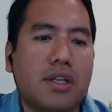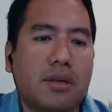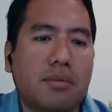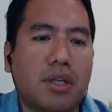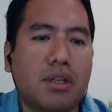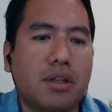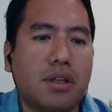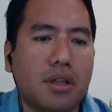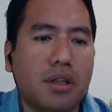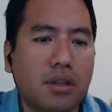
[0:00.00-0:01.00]
I mean,
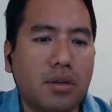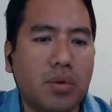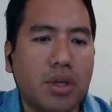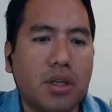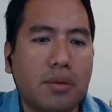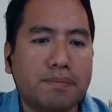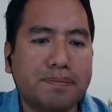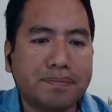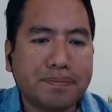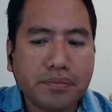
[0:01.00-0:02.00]
we
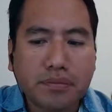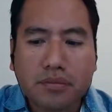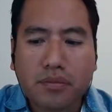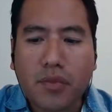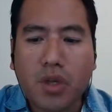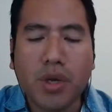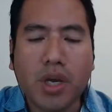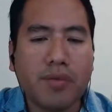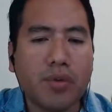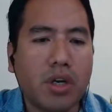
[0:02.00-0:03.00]
we have
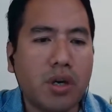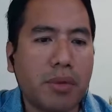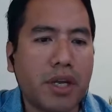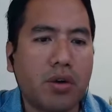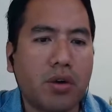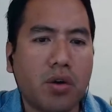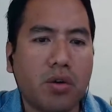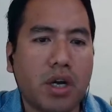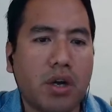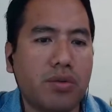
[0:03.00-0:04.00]
to learn by our own
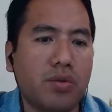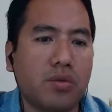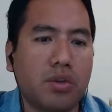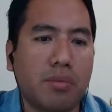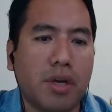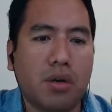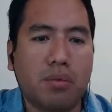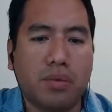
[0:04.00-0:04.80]
how to develop